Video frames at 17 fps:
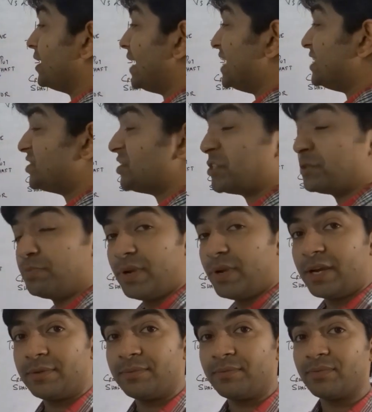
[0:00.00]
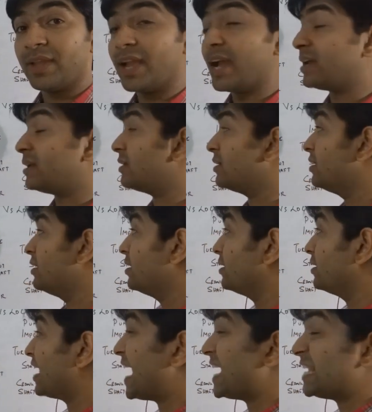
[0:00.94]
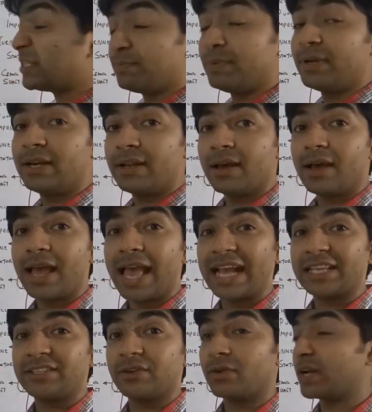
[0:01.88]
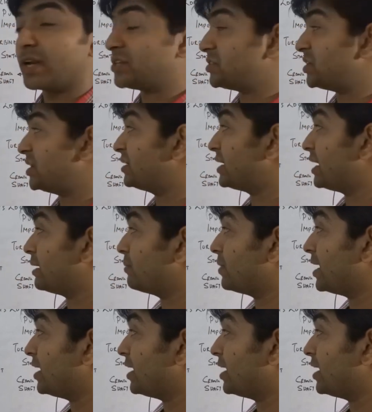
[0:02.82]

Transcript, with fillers: engine speed, at high speed acceleration time,